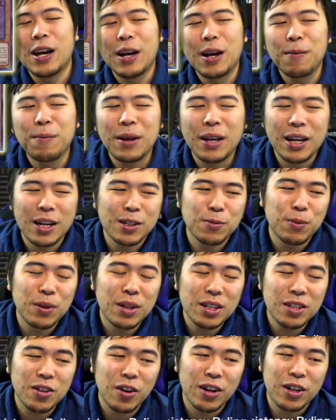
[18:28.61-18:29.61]
because when
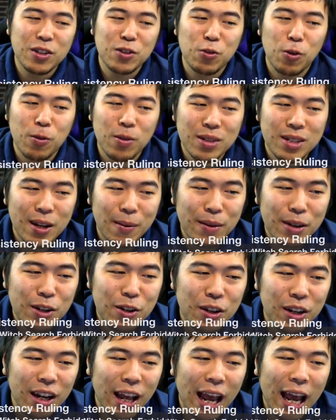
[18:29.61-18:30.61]
this card is normal summoned,
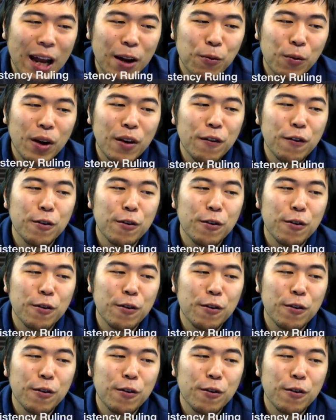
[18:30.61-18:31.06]
you can add one